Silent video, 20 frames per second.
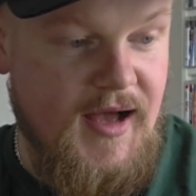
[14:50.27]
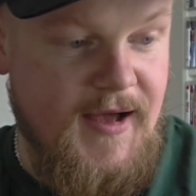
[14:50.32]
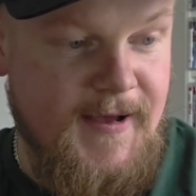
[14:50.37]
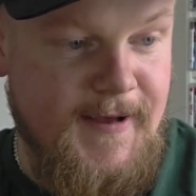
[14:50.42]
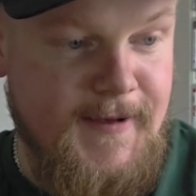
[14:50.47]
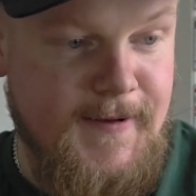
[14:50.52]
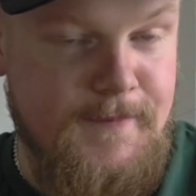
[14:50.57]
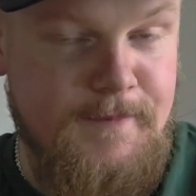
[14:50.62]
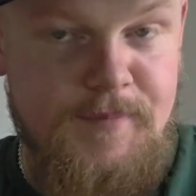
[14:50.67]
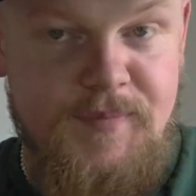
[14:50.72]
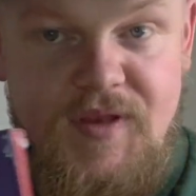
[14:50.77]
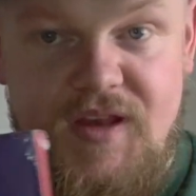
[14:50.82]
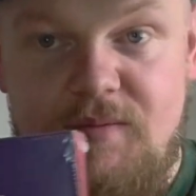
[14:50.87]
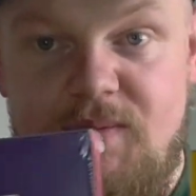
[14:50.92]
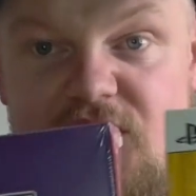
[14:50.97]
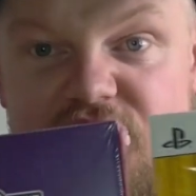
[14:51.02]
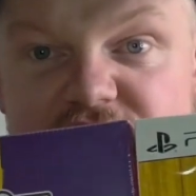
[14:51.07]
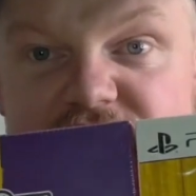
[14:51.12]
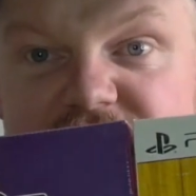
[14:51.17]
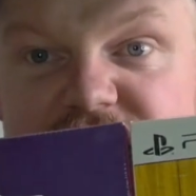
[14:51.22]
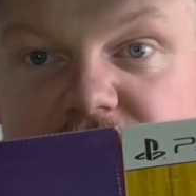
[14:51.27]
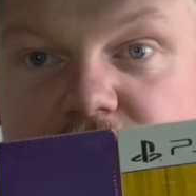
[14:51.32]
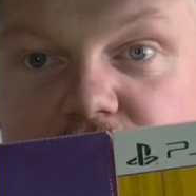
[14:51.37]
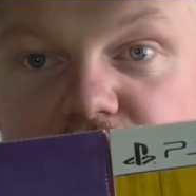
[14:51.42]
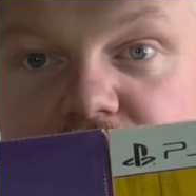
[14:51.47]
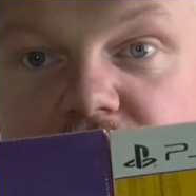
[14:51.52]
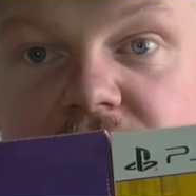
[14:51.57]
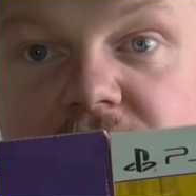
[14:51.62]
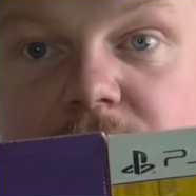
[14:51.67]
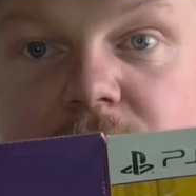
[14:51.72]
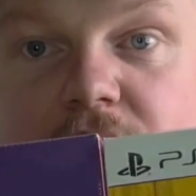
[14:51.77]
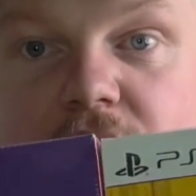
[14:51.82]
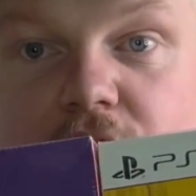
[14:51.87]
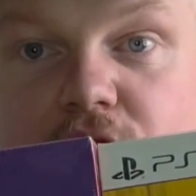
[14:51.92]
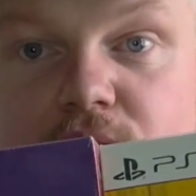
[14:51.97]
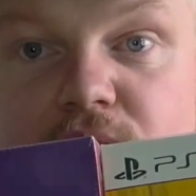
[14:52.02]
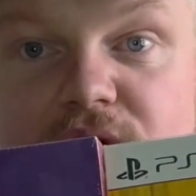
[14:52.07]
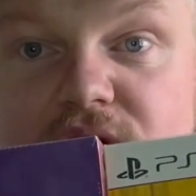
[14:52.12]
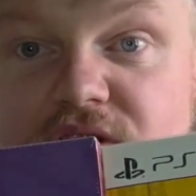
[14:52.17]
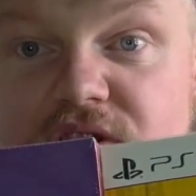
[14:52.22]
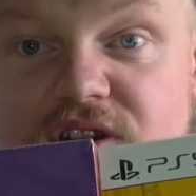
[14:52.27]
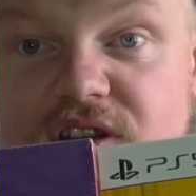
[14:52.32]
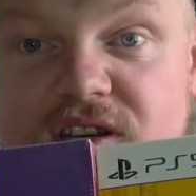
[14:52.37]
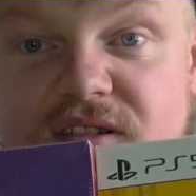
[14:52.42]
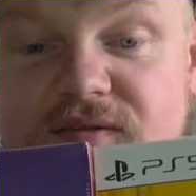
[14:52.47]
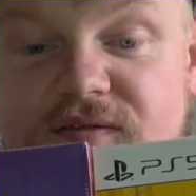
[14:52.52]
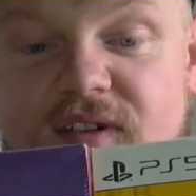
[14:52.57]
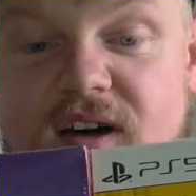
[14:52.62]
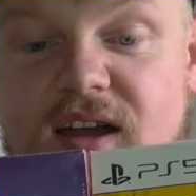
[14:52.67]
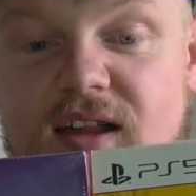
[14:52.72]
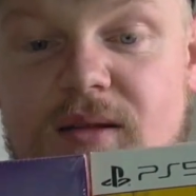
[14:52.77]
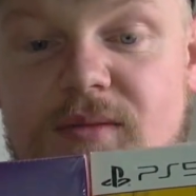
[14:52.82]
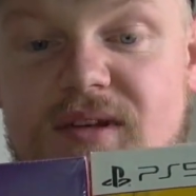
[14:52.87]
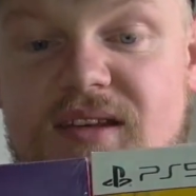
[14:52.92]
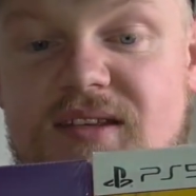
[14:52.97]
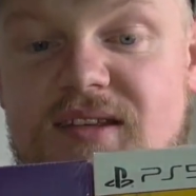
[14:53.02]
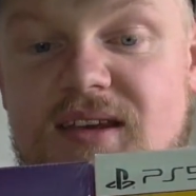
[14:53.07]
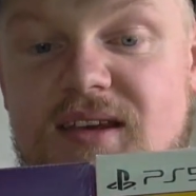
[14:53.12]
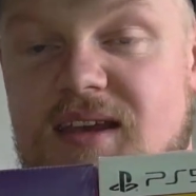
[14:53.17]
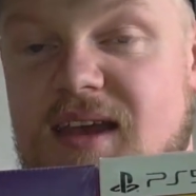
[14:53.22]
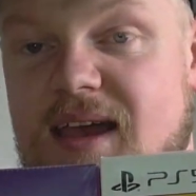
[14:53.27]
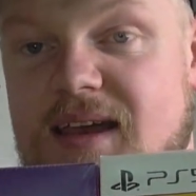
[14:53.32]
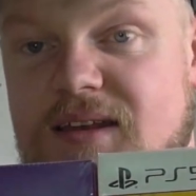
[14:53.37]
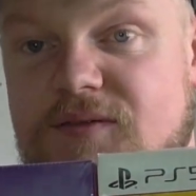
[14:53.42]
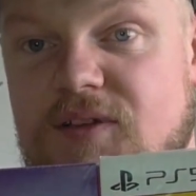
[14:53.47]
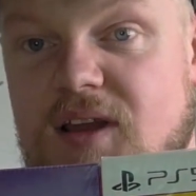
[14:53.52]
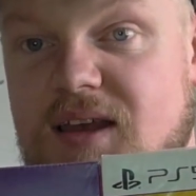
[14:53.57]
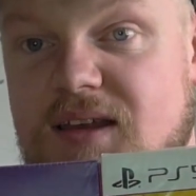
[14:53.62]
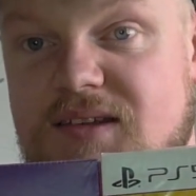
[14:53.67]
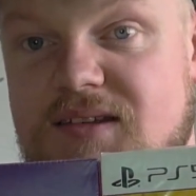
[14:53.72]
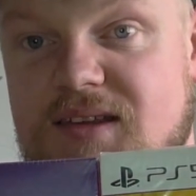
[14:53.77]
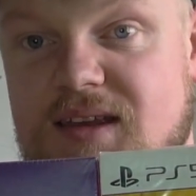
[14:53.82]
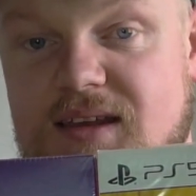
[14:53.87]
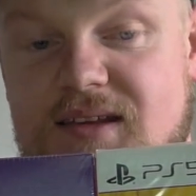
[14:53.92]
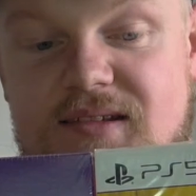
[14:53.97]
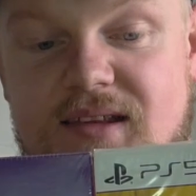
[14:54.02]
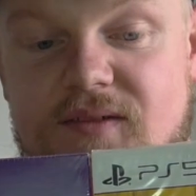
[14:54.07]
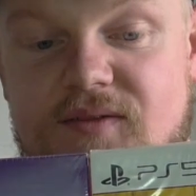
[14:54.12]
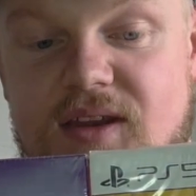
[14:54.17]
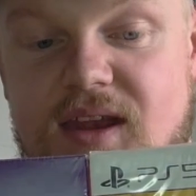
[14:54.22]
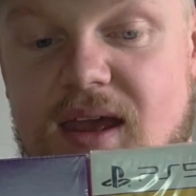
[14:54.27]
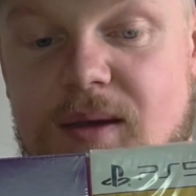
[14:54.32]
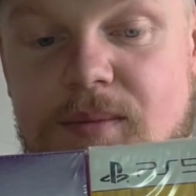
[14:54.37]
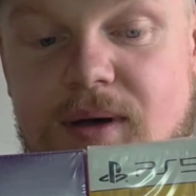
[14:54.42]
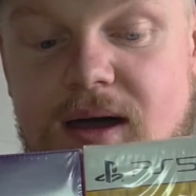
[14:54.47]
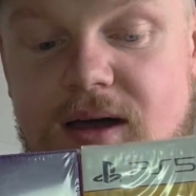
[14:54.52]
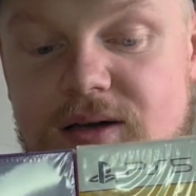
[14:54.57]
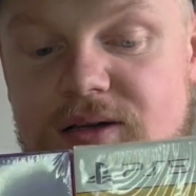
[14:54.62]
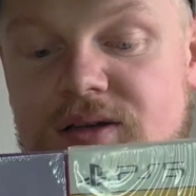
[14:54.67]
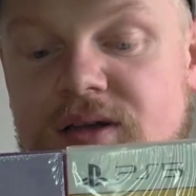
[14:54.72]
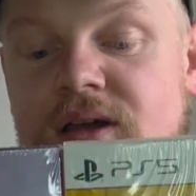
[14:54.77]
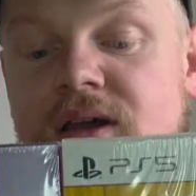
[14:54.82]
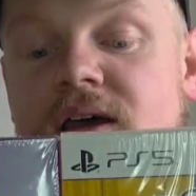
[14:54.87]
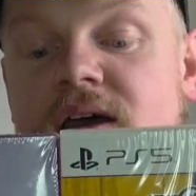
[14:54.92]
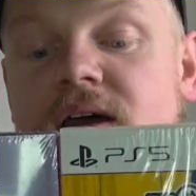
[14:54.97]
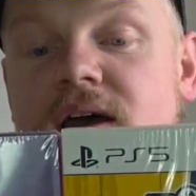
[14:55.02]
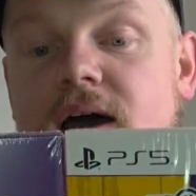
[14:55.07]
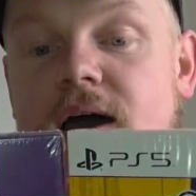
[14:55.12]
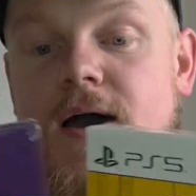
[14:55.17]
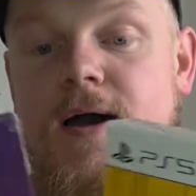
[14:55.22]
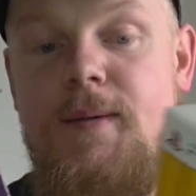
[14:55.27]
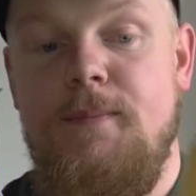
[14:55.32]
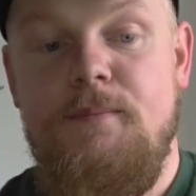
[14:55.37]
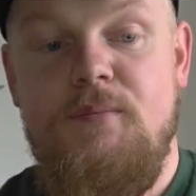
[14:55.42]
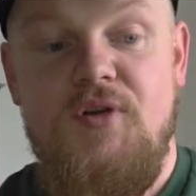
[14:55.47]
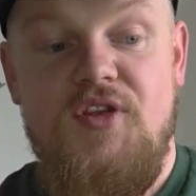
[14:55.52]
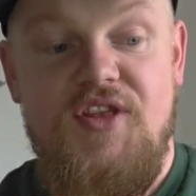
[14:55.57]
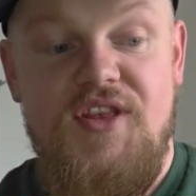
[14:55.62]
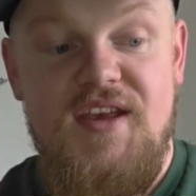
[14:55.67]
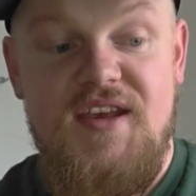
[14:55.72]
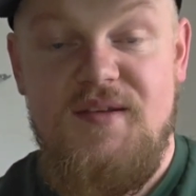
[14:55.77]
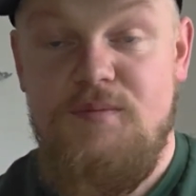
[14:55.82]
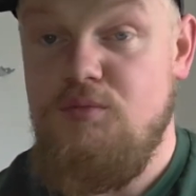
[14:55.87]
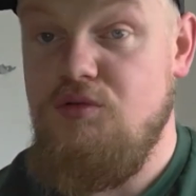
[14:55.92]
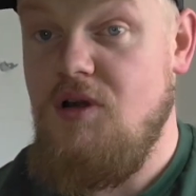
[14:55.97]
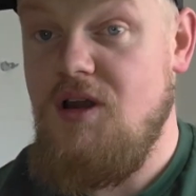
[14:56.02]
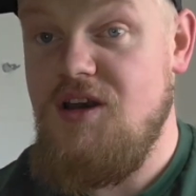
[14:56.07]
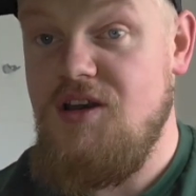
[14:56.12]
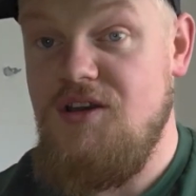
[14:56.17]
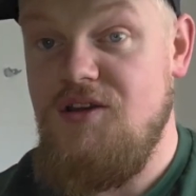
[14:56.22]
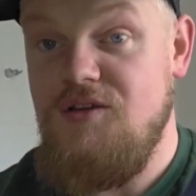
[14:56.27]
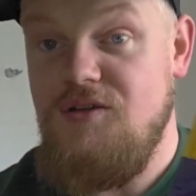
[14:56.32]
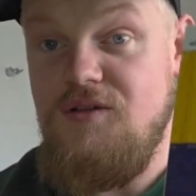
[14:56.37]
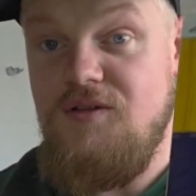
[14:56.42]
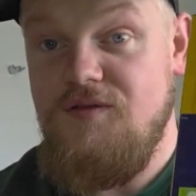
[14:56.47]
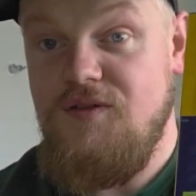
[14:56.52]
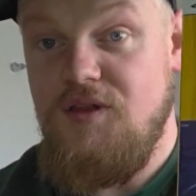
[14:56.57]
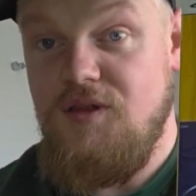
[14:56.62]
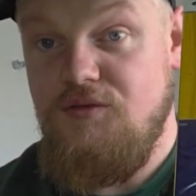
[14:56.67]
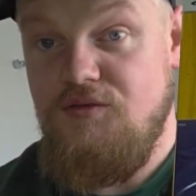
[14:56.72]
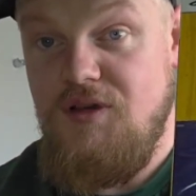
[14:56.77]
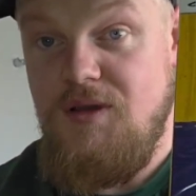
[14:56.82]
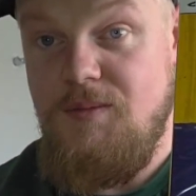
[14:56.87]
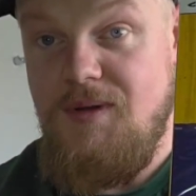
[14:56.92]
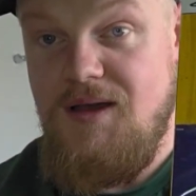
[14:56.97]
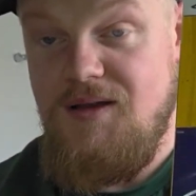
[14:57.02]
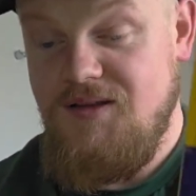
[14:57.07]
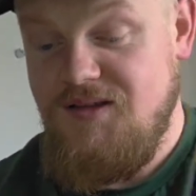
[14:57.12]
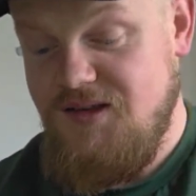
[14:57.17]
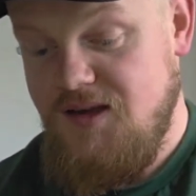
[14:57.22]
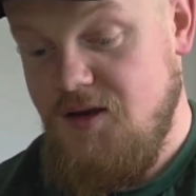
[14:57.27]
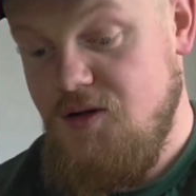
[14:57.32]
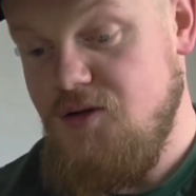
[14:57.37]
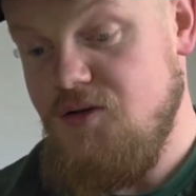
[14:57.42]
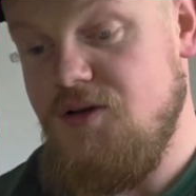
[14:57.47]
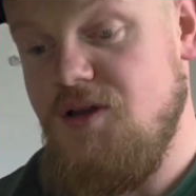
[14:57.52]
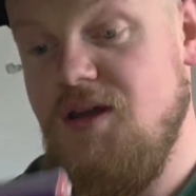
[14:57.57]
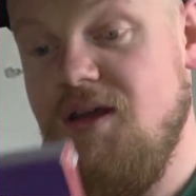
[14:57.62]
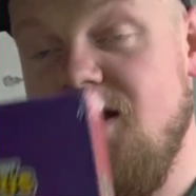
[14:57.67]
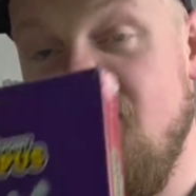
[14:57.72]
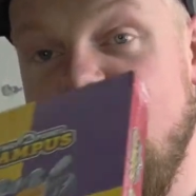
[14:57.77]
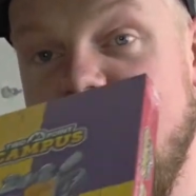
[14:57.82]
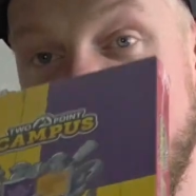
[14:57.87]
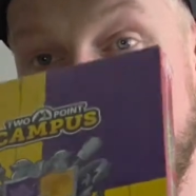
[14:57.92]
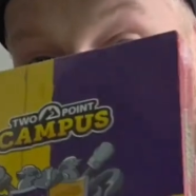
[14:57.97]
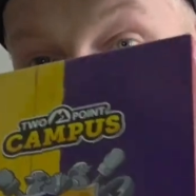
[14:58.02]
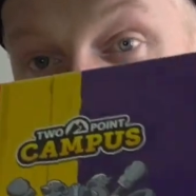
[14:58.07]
Especially sealed, but opened you can find them in CEX for like £6, £7, £8. but these brand new for £3 sealed and